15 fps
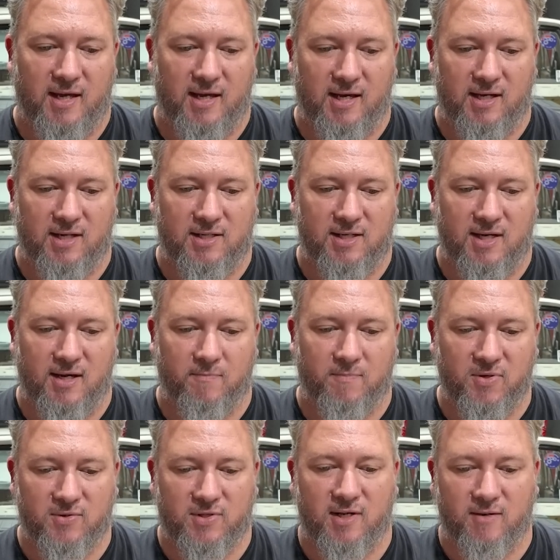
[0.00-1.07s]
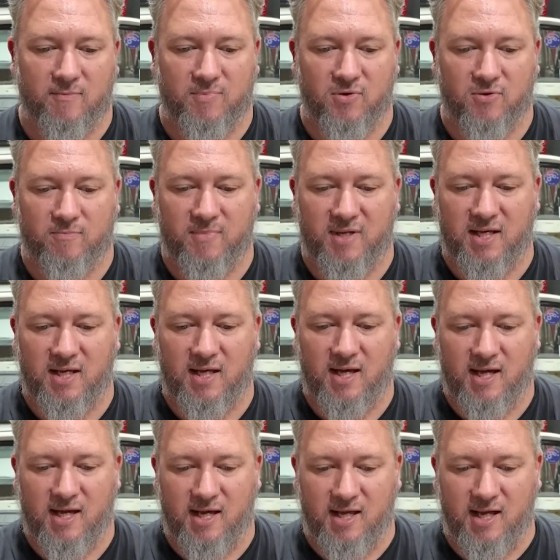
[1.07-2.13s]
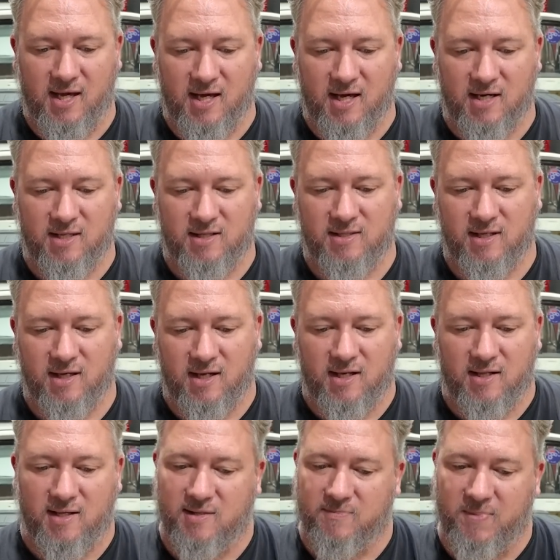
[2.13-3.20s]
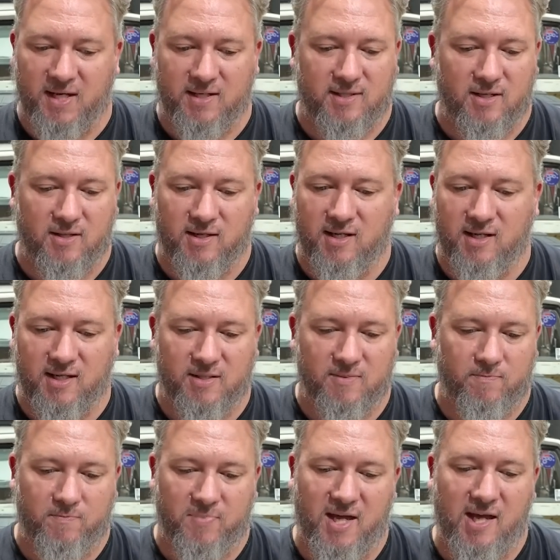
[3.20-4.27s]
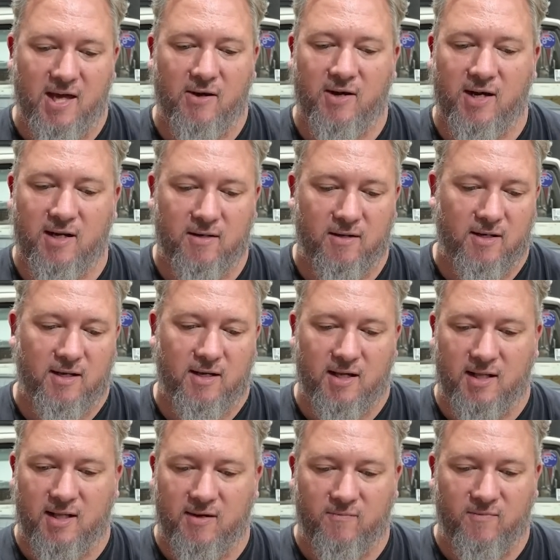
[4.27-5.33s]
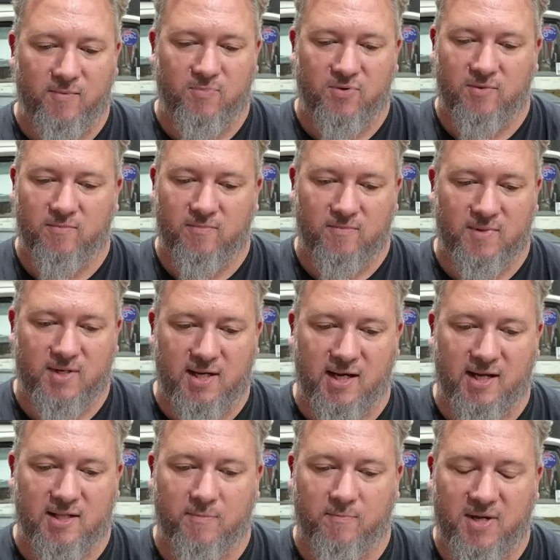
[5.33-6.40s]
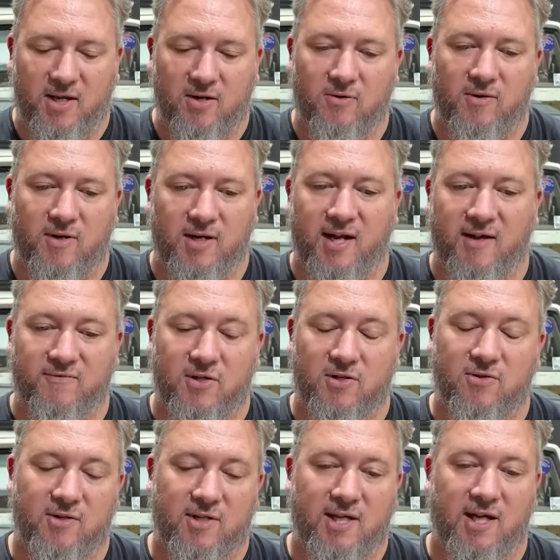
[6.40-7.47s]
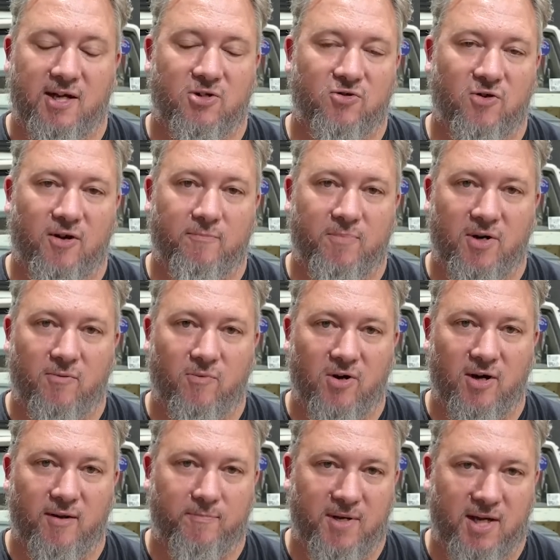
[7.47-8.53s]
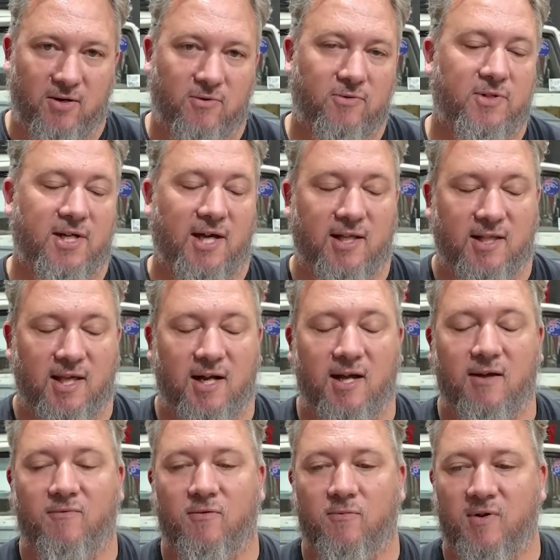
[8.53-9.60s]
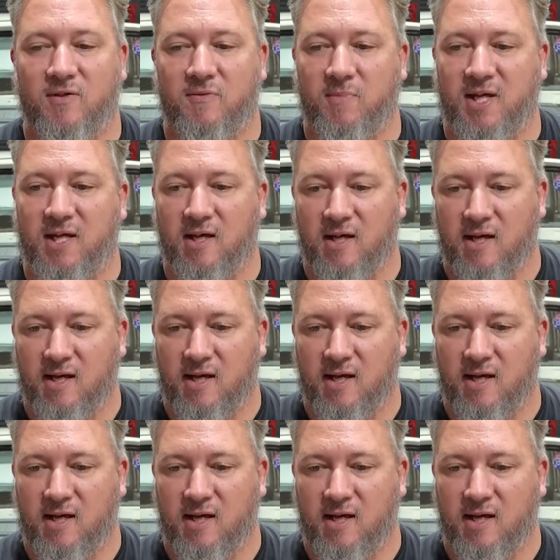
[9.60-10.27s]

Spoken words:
And Bill's going to build me a harness that basically needs power, and then we connect the pedal. I'm going to have to get a drive-by-wire pedal, take that over with me,